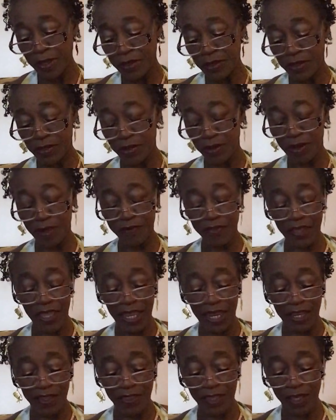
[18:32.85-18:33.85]
So you have the
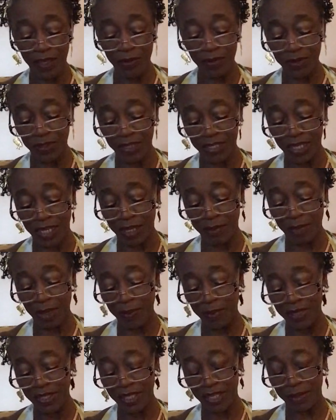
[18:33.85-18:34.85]
8th house there.
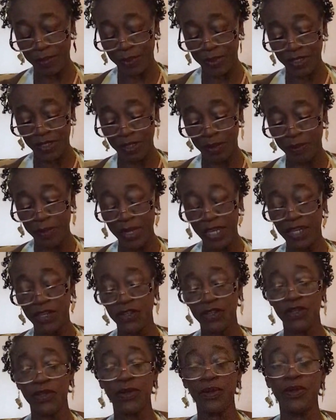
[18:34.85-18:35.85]
Maybe there'll be some
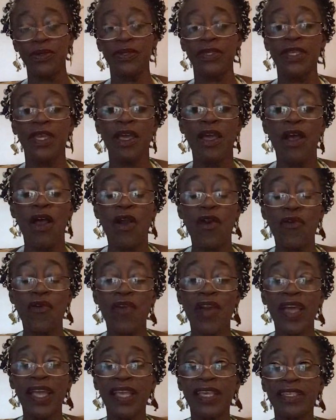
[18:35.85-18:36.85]
issues
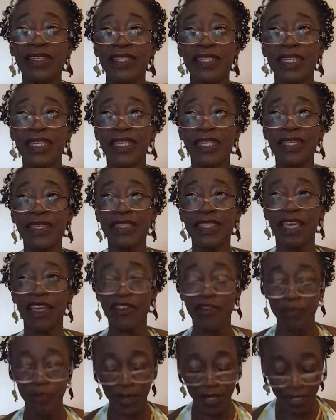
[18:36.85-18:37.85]
arising that
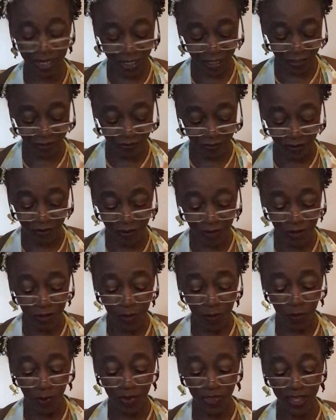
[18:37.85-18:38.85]
have been hidden
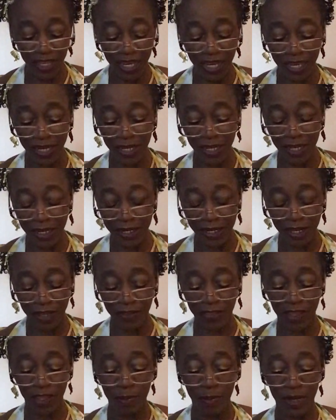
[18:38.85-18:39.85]
within and now
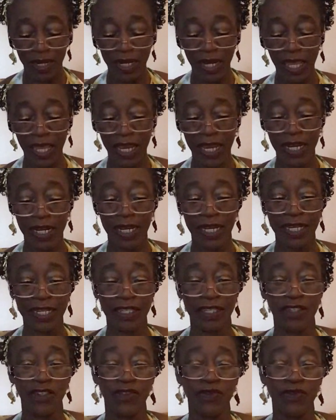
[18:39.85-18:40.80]
they're being highlighted.